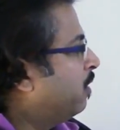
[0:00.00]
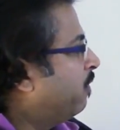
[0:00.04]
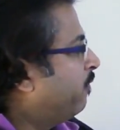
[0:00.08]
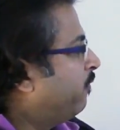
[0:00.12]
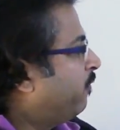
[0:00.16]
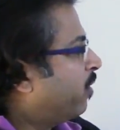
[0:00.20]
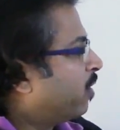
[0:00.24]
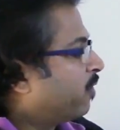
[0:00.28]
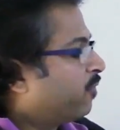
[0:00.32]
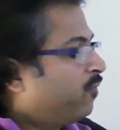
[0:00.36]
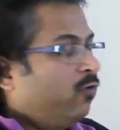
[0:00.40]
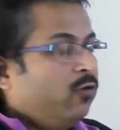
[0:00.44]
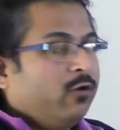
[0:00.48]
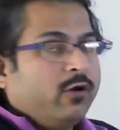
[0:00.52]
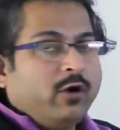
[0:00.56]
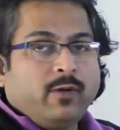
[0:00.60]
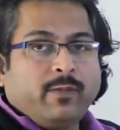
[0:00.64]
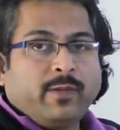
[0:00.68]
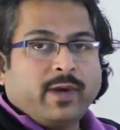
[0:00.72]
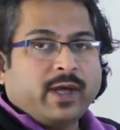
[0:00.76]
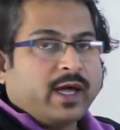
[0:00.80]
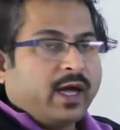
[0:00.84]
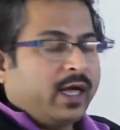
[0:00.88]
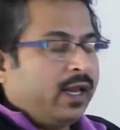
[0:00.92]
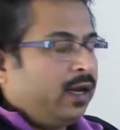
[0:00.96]
For fluid
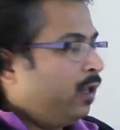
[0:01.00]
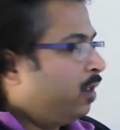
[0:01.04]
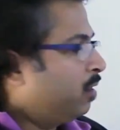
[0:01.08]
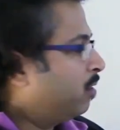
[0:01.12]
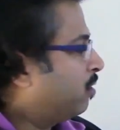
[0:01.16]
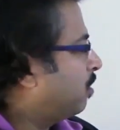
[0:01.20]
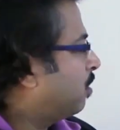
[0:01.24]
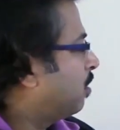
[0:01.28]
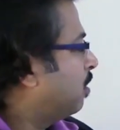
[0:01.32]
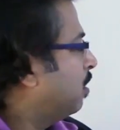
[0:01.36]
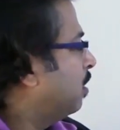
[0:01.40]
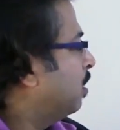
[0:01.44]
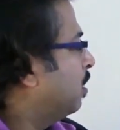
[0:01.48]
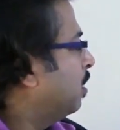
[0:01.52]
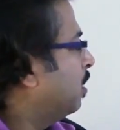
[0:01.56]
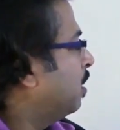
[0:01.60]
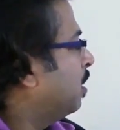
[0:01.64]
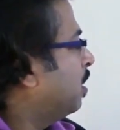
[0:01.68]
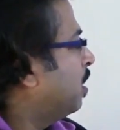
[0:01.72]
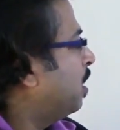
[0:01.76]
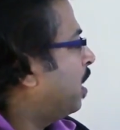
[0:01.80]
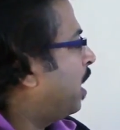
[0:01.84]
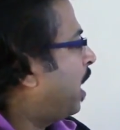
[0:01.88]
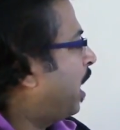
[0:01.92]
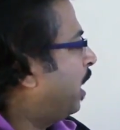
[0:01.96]
mechanics,
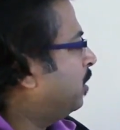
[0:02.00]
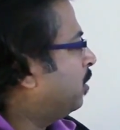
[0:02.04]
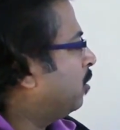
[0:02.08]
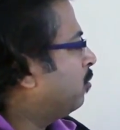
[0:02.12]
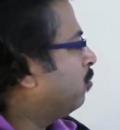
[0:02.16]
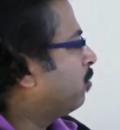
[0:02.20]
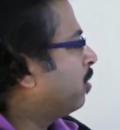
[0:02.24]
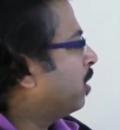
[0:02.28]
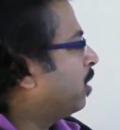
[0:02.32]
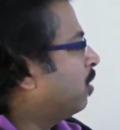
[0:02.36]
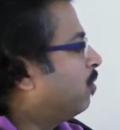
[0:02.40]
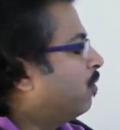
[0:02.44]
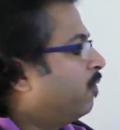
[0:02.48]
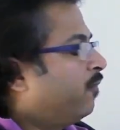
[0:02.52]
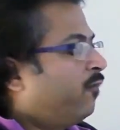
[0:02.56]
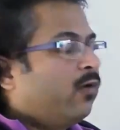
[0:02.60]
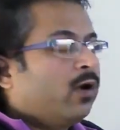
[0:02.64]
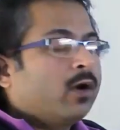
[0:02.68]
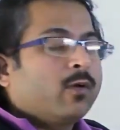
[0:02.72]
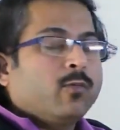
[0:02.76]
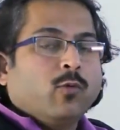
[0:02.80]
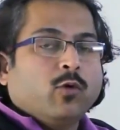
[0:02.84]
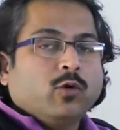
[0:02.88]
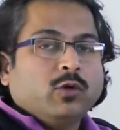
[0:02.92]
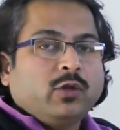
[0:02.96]
either you can go
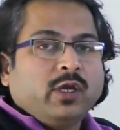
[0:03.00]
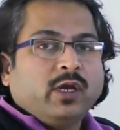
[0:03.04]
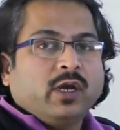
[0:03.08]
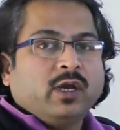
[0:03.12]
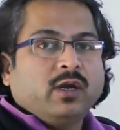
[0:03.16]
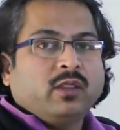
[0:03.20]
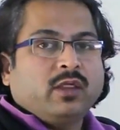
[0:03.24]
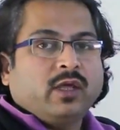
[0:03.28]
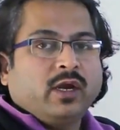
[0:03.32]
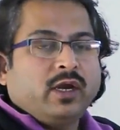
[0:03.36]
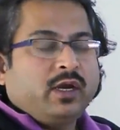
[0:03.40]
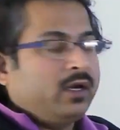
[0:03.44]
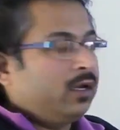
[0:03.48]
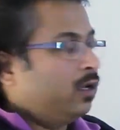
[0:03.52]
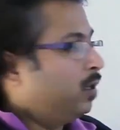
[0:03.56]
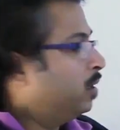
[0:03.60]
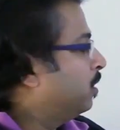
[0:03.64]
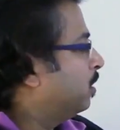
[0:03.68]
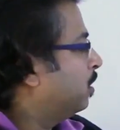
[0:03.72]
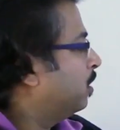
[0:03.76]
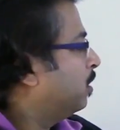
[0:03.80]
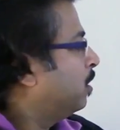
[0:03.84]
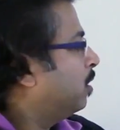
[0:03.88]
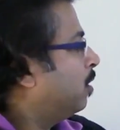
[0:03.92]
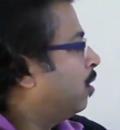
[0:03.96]
for Modi and Seth
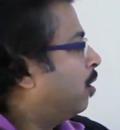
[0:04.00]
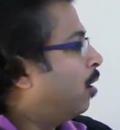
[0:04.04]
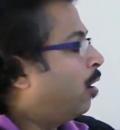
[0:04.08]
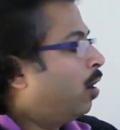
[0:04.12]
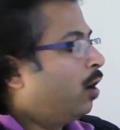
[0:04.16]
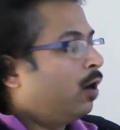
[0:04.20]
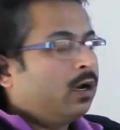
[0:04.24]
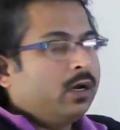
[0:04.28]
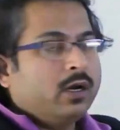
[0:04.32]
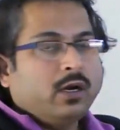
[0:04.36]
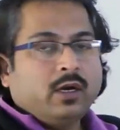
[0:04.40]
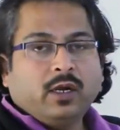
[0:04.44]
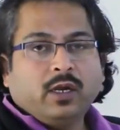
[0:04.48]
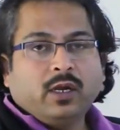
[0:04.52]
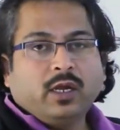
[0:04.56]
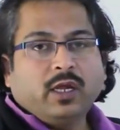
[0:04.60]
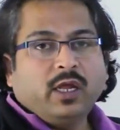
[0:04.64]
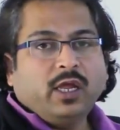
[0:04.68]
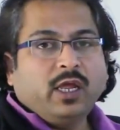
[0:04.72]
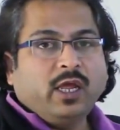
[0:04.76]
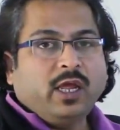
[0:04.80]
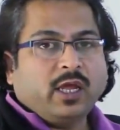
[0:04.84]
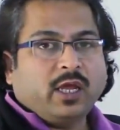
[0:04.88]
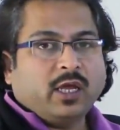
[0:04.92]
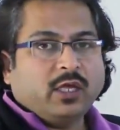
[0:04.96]
or
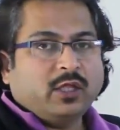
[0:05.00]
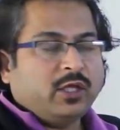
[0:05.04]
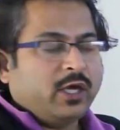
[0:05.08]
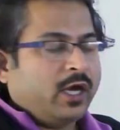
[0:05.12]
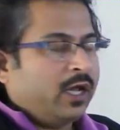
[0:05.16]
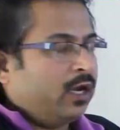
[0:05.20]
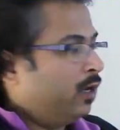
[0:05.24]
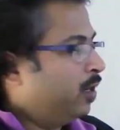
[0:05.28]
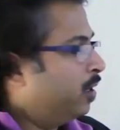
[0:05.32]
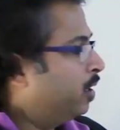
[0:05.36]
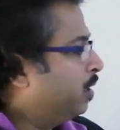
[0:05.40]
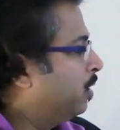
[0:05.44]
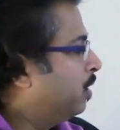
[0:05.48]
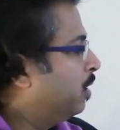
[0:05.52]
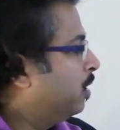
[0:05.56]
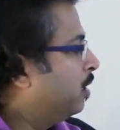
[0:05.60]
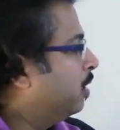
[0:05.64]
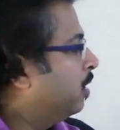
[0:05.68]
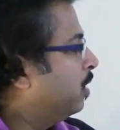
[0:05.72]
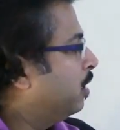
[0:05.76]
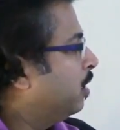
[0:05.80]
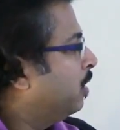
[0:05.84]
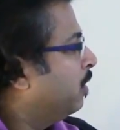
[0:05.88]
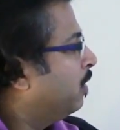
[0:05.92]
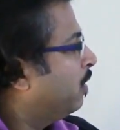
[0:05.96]
A.K. Jain.
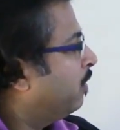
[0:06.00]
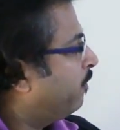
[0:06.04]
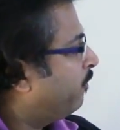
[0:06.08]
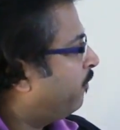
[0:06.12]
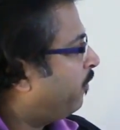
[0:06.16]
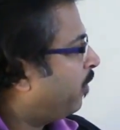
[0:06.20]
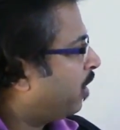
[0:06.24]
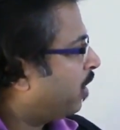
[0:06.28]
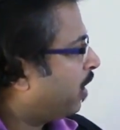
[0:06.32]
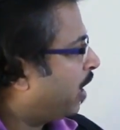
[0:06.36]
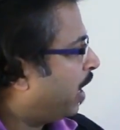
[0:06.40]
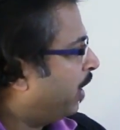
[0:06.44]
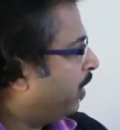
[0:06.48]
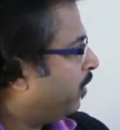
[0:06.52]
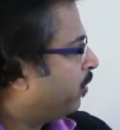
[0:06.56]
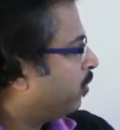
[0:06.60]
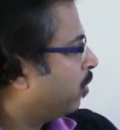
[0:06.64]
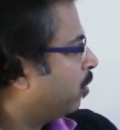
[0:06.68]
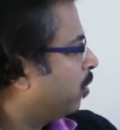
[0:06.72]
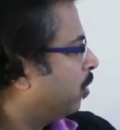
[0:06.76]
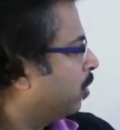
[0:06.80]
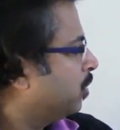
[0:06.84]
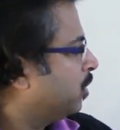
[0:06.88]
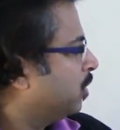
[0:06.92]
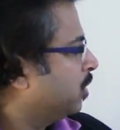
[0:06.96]
For
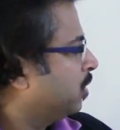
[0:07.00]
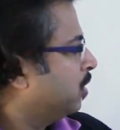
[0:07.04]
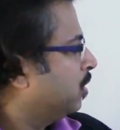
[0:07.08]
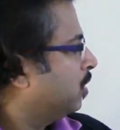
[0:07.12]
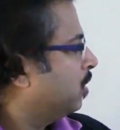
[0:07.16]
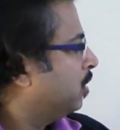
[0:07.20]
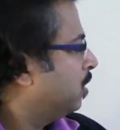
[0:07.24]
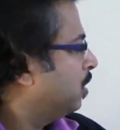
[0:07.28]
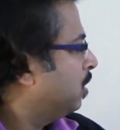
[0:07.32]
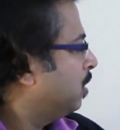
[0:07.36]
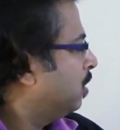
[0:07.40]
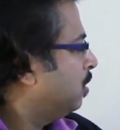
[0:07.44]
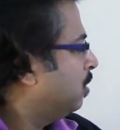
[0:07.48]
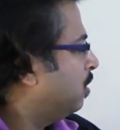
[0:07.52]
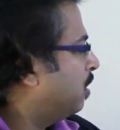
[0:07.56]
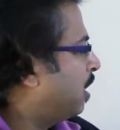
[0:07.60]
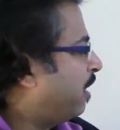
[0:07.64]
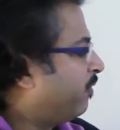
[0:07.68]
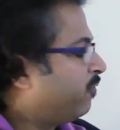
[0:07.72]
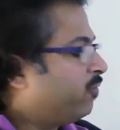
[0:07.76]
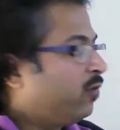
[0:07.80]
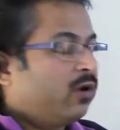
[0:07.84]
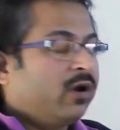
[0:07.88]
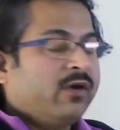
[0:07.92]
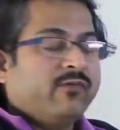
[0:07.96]
hydrology, you
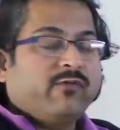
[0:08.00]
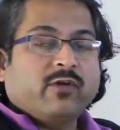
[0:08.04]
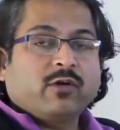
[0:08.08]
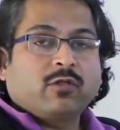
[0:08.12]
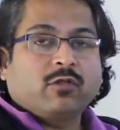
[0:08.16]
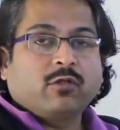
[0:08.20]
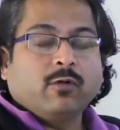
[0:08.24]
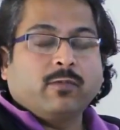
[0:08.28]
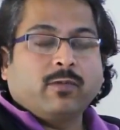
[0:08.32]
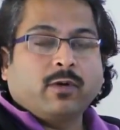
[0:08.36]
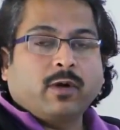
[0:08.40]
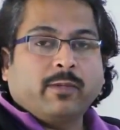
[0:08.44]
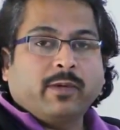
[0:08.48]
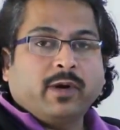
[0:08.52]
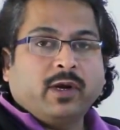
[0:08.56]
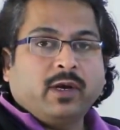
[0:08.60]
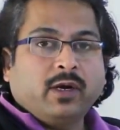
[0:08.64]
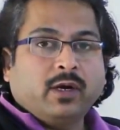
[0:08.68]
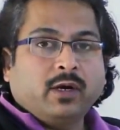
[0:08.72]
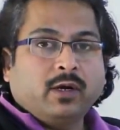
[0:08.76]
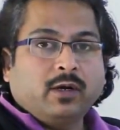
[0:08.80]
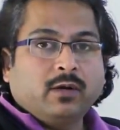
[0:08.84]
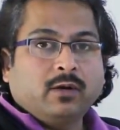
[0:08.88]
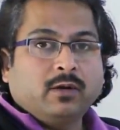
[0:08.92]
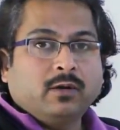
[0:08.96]
have to refer
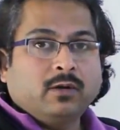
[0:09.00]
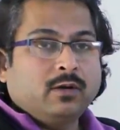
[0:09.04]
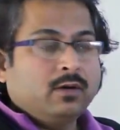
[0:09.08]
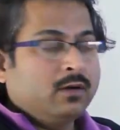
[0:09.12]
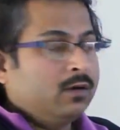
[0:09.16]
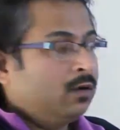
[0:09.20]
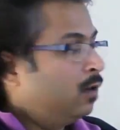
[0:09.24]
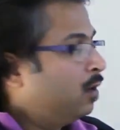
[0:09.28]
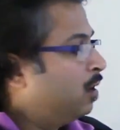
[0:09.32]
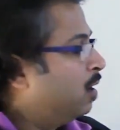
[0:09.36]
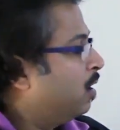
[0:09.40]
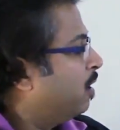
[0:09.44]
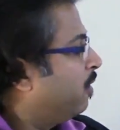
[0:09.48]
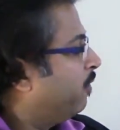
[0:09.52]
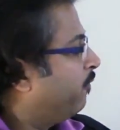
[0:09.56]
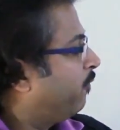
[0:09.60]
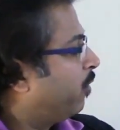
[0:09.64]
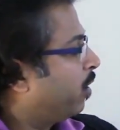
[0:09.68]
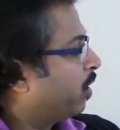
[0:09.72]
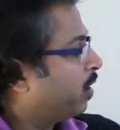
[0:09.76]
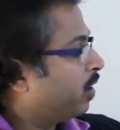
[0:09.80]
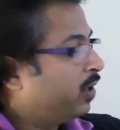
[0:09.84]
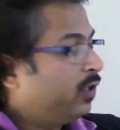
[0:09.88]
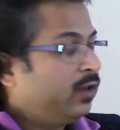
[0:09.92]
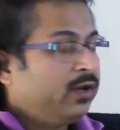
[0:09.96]
Subramania.
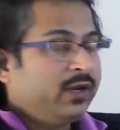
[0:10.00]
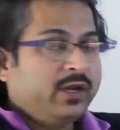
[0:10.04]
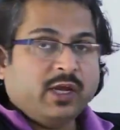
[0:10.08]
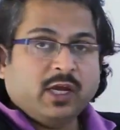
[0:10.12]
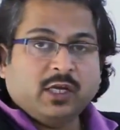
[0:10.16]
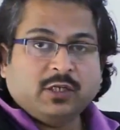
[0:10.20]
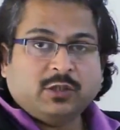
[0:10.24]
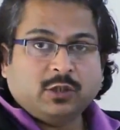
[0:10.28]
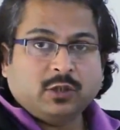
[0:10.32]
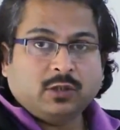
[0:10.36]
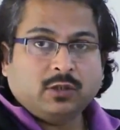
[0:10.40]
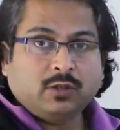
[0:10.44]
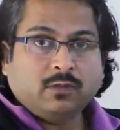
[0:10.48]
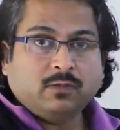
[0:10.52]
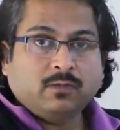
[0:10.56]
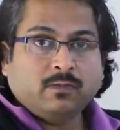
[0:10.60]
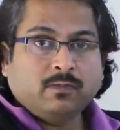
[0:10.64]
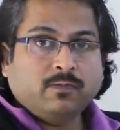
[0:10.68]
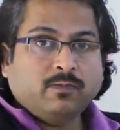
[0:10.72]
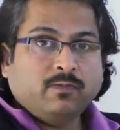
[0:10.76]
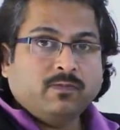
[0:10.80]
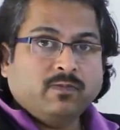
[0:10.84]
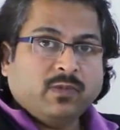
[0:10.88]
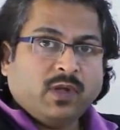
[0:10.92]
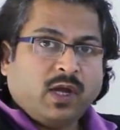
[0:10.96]
For
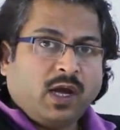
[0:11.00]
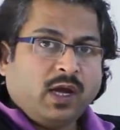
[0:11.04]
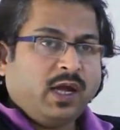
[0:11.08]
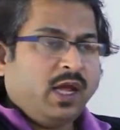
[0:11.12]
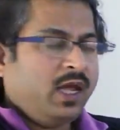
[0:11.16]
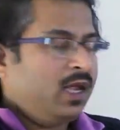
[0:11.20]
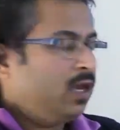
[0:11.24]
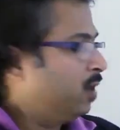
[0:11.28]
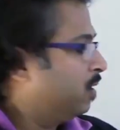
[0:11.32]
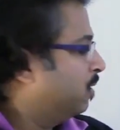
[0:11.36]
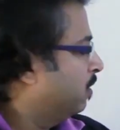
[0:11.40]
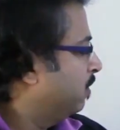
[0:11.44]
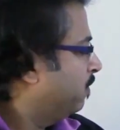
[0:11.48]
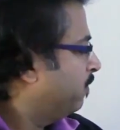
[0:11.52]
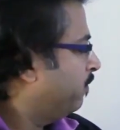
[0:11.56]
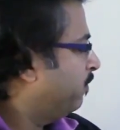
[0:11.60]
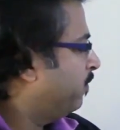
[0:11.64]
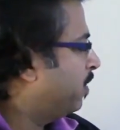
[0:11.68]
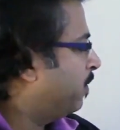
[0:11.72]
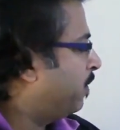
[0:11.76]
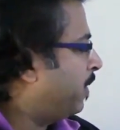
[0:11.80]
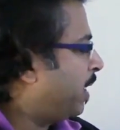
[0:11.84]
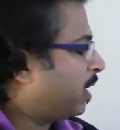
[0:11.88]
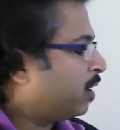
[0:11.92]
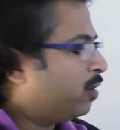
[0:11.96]
irrigation, again
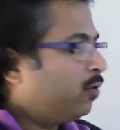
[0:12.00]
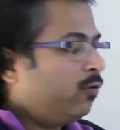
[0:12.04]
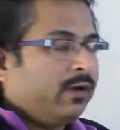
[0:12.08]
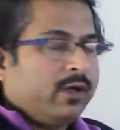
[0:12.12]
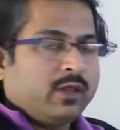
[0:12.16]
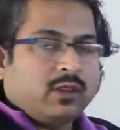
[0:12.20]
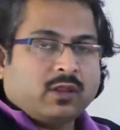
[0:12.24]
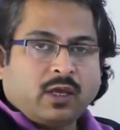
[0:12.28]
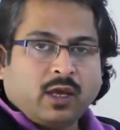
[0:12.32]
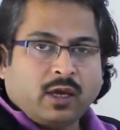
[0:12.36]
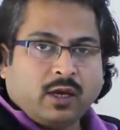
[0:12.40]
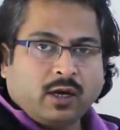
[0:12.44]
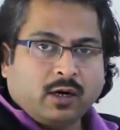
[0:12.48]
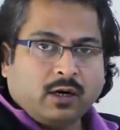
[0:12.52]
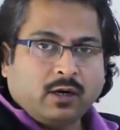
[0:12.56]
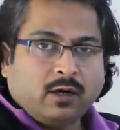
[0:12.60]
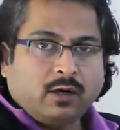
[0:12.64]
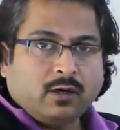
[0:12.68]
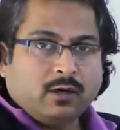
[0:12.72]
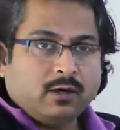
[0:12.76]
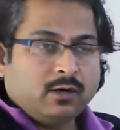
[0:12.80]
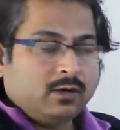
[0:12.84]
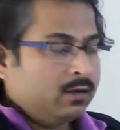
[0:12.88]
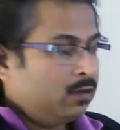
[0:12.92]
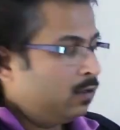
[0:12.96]
we are back to S.K.
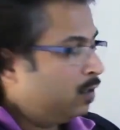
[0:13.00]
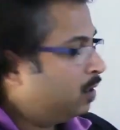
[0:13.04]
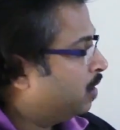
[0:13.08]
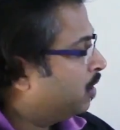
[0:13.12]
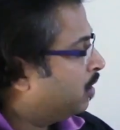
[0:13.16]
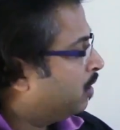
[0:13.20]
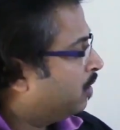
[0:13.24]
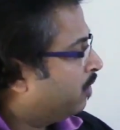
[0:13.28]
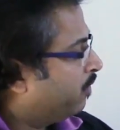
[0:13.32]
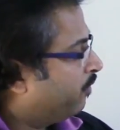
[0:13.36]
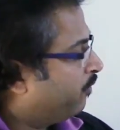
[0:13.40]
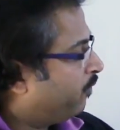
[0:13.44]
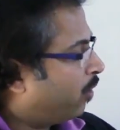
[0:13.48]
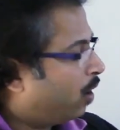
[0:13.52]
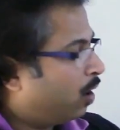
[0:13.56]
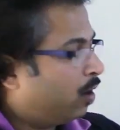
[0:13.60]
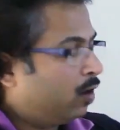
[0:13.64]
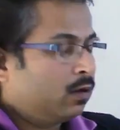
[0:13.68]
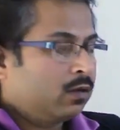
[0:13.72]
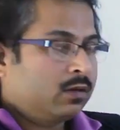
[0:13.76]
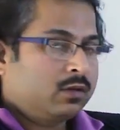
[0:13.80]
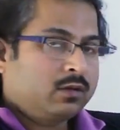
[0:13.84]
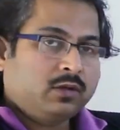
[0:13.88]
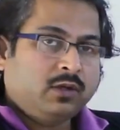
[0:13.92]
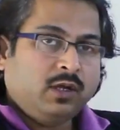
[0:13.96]
Garg.
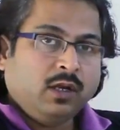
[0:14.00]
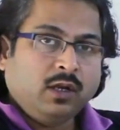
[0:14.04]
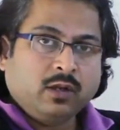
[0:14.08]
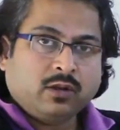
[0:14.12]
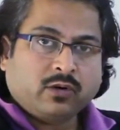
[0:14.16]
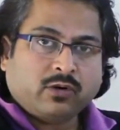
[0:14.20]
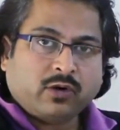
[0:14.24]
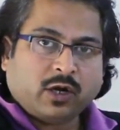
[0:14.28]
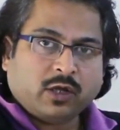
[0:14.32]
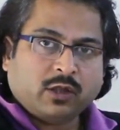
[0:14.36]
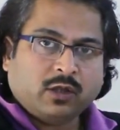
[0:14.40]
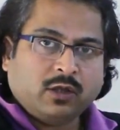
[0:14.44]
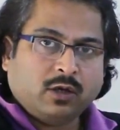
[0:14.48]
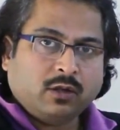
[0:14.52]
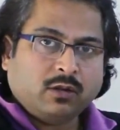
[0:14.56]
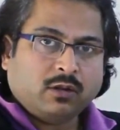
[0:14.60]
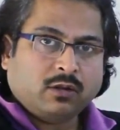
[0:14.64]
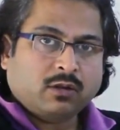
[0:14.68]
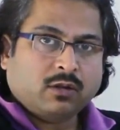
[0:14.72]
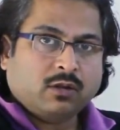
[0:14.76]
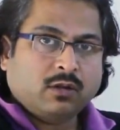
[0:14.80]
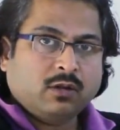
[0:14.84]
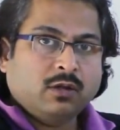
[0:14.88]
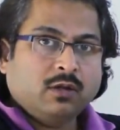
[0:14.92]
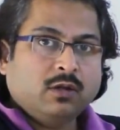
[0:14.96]
For steel
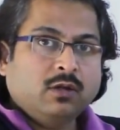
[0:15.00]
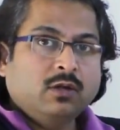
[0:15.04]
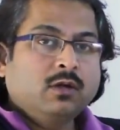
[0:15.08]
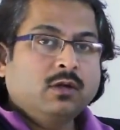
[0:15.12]
structures,